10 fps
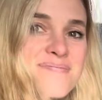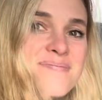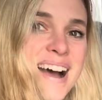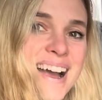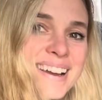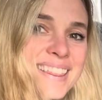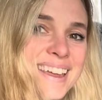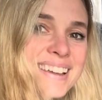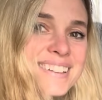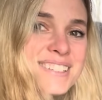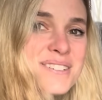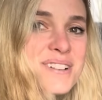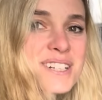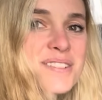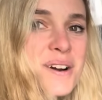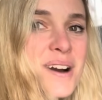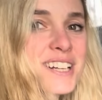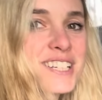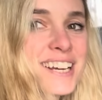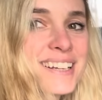Bye. Thank you so much for
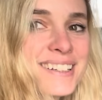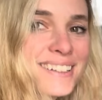watching.